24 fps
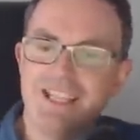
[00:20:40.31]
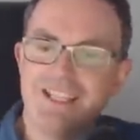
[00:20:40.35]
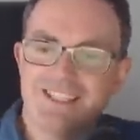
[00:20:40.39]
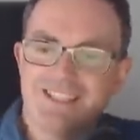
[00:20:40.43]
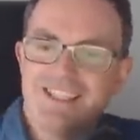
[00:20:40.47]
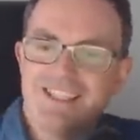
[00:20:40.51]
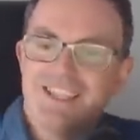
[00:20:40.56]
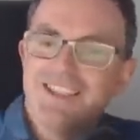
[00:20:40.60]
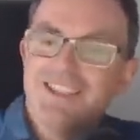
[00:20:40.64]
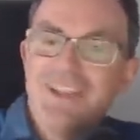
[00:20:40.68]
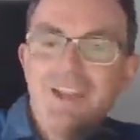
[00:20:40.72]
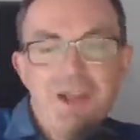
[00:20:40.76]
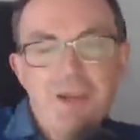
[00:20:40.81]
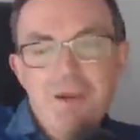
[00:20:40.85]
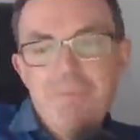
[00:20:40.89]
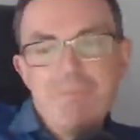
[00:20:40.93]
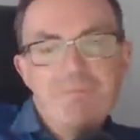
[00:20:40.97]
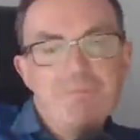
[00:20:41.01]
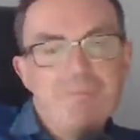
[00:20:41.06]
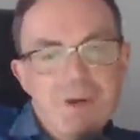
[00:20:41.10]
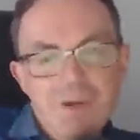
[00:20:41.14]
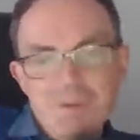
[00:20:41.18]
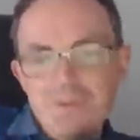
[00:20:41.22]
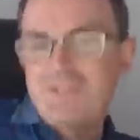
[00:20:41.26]
is that
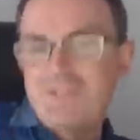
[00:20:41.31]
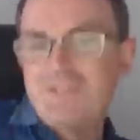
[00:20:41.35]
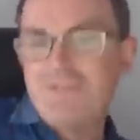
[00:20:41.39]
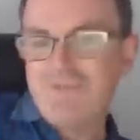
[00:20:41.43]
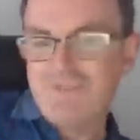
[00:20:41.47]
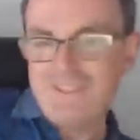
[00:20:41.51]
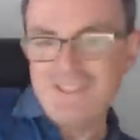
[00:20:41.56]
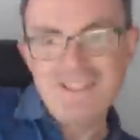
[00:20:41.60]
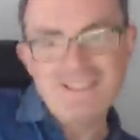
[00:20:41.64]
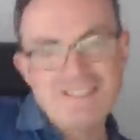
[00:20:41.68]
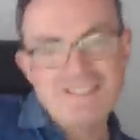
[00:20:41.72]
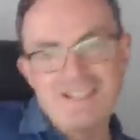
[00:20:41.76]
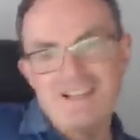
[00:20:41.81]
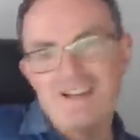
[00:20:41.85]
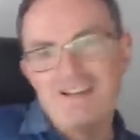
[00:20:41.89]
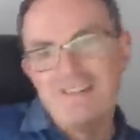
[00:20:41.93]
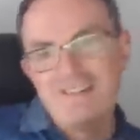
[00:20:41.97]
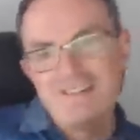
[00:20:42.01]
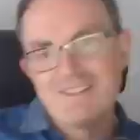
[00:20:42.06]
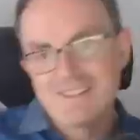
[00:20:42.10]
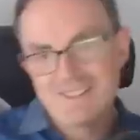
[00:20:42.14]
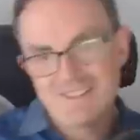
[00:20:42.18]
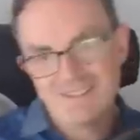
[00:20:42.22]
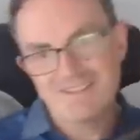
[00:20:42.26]
most of these
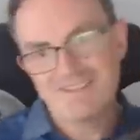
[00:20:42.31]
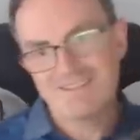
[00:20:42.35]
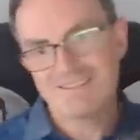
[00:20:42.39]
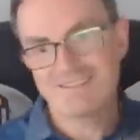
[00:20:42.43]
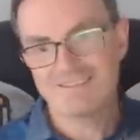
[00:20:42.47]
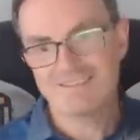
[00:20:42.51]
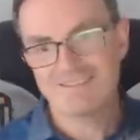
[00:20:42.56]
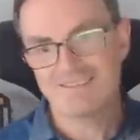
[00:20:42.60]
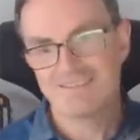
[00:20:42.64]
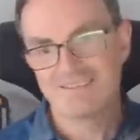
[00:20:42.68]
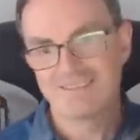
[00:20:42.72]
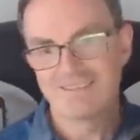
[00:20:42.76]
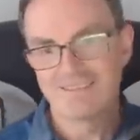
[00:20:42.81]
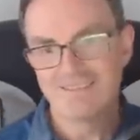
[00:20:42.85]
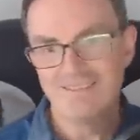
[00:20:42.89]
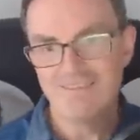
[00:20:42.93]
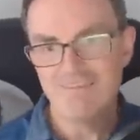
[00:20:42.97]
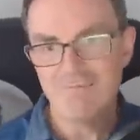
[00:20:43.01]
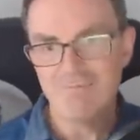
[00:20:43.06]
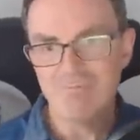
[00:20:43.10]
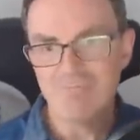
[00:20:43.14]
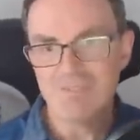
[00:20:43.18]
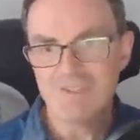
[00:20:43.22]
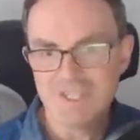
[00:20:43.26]
lines
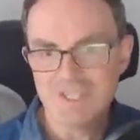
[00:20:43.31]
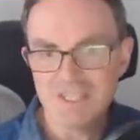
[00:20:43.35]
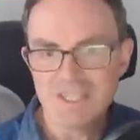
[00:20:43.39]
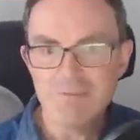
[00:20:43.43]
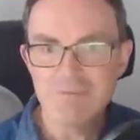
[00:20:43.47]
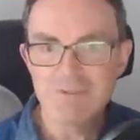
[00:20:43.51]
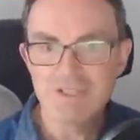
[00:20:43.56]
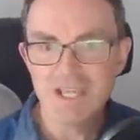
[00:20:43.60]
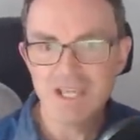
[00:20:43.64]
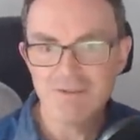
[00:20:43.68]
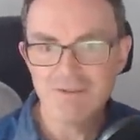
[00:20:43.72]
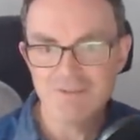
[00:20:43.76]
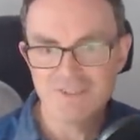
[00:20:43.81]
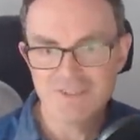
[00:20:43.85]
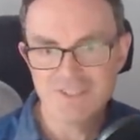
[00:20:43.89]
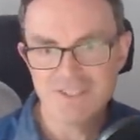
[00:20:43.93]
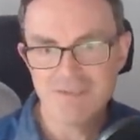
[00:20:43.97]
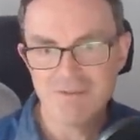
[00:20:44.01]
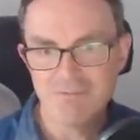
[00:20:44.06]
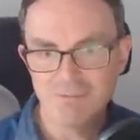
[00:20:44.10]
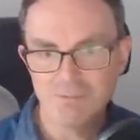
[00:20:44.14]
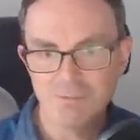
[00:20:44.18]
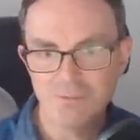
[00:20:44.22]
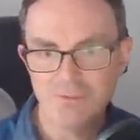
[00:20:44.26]
seem to have
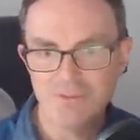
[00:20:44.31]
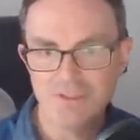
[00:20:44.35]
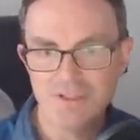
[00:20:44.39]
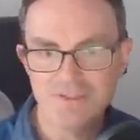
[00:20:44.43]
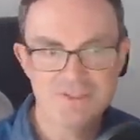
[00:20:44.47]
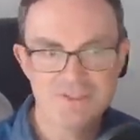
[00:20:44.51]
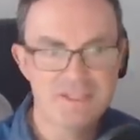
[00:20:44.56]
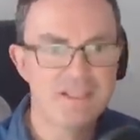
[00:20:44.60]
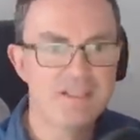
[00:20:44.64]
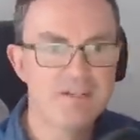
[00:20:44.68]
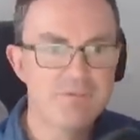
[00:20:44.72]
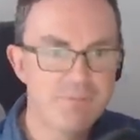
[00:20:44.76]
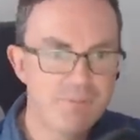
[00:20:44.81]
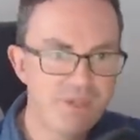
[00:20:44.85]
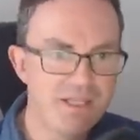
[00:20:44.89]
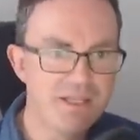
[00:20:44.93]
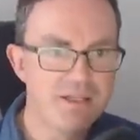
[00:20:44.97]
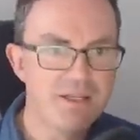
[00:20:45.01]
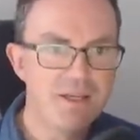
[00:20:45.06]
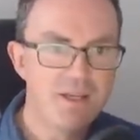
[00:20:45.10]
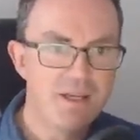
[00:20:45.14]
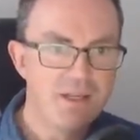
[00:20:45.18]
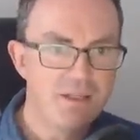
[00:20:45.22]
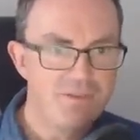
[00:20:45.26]
several things they can be.
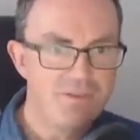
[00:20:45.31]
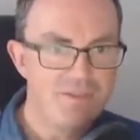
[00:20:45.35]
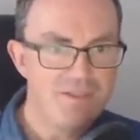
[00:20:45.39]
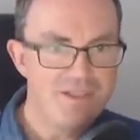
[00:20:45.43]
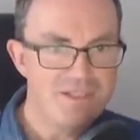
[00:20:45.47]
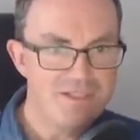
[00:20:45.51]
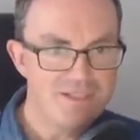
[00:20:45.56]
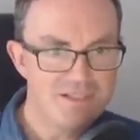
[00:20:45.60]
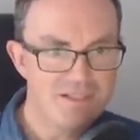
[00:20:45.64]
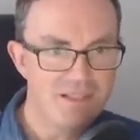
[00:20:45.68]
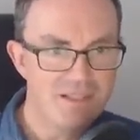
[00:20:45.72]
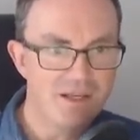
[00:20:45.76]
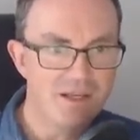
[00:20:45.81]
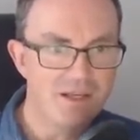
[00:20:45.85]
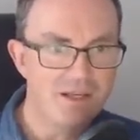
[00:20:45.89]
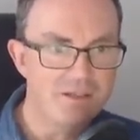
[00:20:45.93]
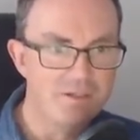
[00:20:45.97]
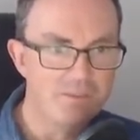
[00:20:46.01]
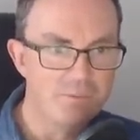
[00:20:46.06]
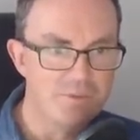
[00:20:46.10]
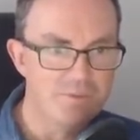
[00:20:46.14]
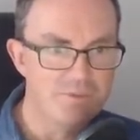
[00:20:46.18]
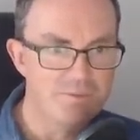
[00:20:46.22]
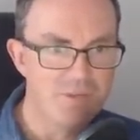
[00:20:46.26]
This
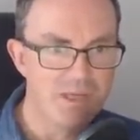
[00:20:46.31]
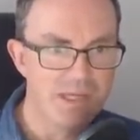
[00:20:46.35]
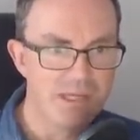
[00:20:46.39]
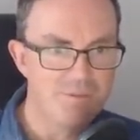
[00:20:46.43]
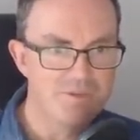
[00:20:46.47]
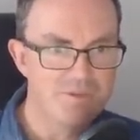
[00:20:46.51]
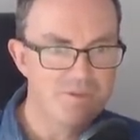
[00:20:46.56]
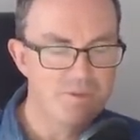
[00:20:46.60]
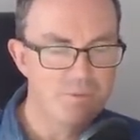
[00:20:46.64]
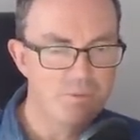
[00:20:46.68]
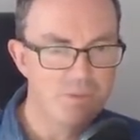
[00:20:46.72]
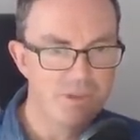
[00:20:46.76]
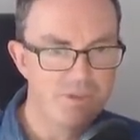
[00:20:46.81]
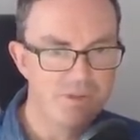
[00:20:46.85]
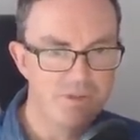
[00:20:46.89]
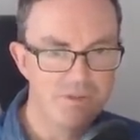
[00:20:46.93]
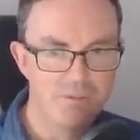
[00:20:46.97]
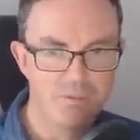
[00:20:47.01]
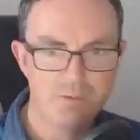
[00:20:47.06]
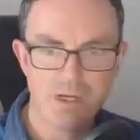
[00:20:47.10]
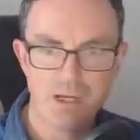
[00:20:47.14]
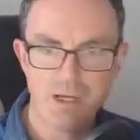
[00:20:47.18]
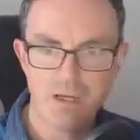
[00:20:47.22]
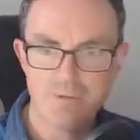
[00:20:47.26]
line was perhaps the one that
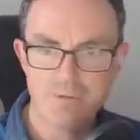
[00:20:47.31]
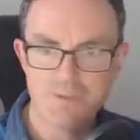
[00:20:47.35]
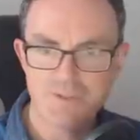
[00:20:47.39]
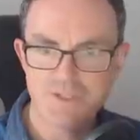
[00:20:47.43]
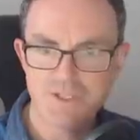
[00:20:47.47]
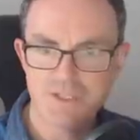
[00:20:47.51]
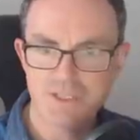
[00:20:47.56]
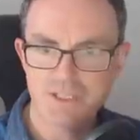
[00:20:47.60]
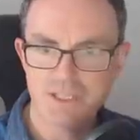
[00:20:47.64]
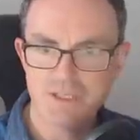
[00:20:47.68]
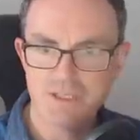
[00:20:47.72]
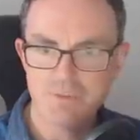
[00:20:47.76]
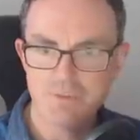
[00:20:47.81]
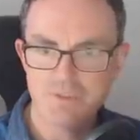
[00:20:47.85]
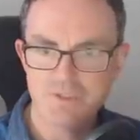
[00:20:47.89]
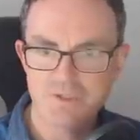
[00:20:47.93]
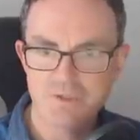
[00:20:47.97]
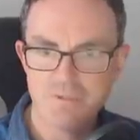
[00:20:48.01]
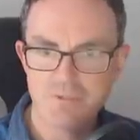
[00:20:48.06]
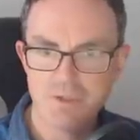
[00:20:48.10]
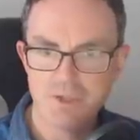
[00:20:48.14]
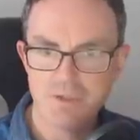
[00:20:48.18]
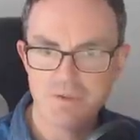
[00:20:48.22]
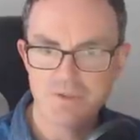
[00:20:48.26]
I was thinking was the
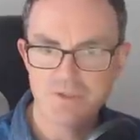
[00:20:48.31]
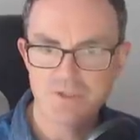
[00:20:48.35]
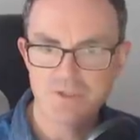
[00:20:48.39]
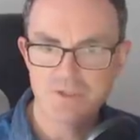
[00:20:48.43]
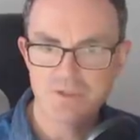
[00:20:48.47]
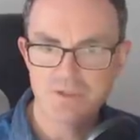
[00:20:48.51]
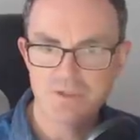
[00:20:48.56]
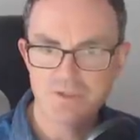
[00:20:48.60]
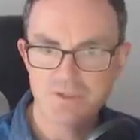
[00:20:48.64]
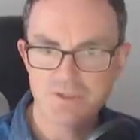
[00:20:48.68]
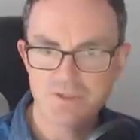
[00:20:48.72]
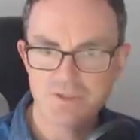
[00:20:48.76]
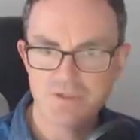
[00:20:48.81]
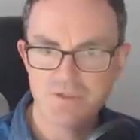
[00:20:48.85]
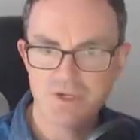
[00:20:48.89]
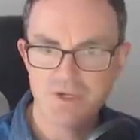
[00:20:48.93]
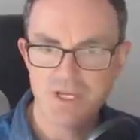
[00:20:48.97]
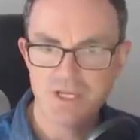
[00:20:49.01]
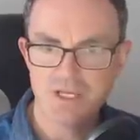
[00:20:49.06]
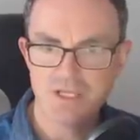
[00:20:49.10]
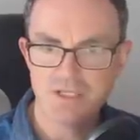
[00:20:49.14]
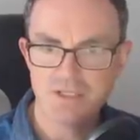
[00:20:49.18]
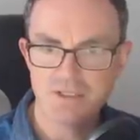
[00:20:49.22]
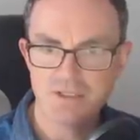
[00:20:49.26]
most
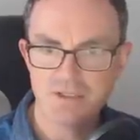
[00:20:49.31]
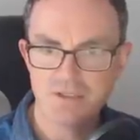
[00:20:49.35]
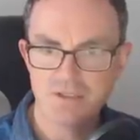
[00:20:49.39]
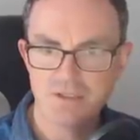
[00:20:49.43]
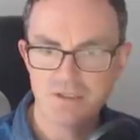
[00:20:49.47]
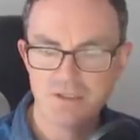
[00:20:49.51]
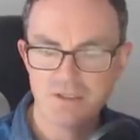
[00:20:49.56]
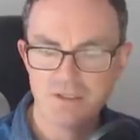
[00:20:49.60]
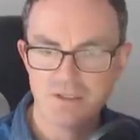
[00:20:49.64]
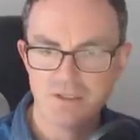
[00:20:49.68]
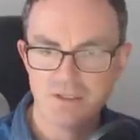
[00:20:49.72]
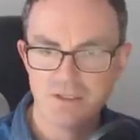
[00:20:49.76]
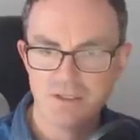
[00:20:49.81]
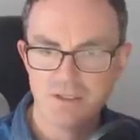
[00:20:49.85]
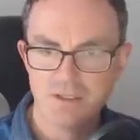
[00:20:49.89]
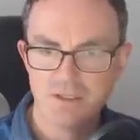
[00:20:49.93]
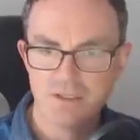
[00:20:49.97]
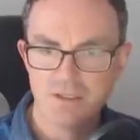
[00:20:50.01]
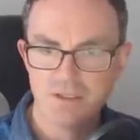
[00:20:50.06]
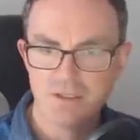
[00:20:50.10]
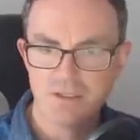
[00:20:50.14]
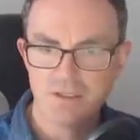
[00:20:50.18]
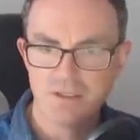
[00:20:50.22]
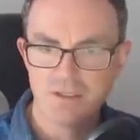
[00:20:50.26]
constrained.
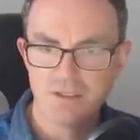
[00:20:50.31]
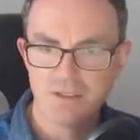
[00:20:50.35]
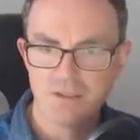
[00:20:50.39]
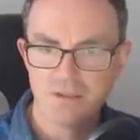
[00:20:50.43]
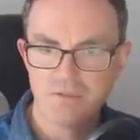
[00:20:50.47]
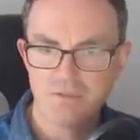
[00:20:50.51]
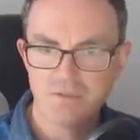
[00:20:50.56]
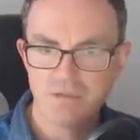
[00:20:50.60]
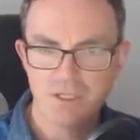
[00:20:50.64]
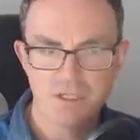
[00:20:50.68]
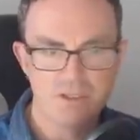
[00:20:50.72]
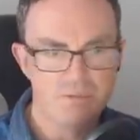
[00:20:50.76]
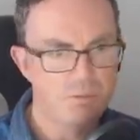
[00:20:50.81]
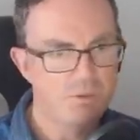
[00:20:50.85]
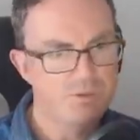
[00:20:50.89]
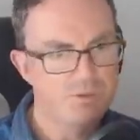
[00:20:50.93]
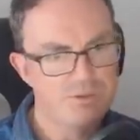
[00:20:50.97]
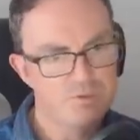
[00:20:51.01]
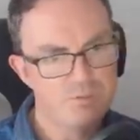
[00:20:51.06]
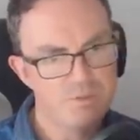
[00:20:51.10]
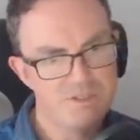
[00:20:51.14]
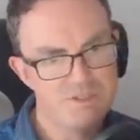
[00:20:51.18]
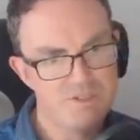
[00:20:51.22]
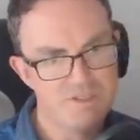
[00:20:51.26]
Right, what do
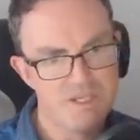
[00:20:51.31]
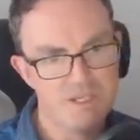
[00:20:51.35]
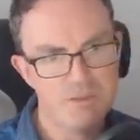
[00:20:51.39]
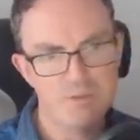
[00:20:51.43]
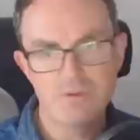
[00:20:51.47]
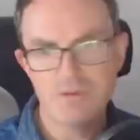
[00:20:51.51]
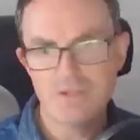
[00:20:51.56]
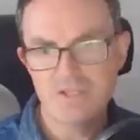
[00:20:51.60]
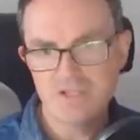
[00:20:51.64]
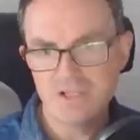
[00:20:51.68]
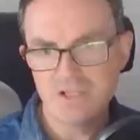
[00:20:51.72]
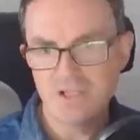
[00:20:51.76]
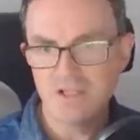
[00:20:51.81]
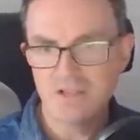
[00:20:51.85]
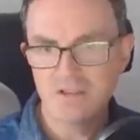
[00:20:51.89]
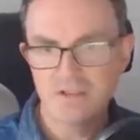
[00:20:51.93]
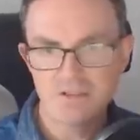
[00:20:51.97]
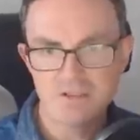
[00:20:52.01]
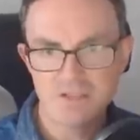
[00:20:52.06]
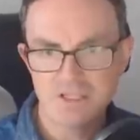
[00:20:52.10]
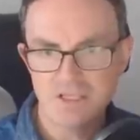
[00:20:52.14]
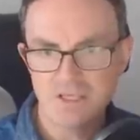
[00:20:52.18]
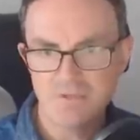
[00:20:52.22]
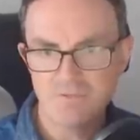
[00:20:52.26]
we say? Oh, this line
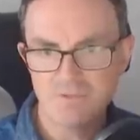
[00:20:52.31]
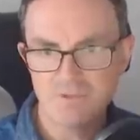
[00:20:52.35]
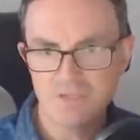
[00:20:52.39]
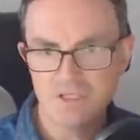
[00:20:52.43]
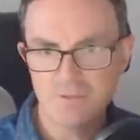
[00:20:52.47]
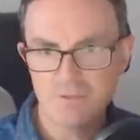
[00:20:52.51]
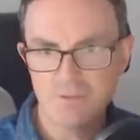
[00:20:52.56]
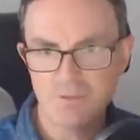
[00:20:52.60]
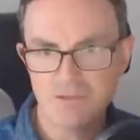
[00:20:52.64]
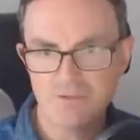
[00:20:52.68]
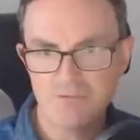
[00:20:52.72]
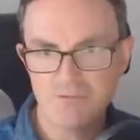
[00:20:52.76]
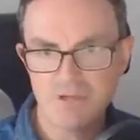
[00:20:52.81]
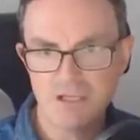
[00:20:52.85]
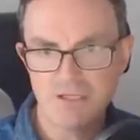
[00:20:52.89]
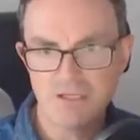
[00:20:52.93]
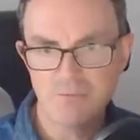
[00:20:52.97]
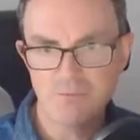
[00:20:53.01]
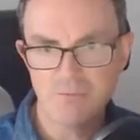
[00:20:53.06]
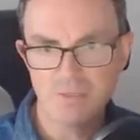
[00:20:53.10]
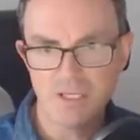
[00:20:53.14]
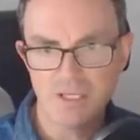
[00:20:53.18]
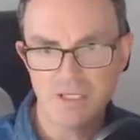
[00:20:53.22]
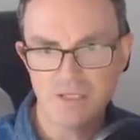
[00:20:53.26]
can definitely be a
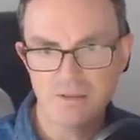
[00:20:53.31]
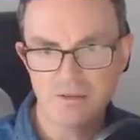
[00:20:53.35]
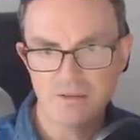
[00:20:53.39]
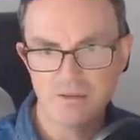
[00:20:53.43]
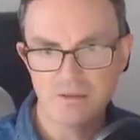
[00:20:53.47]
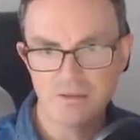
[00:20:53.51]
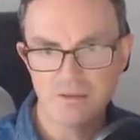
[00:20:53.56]
Renban.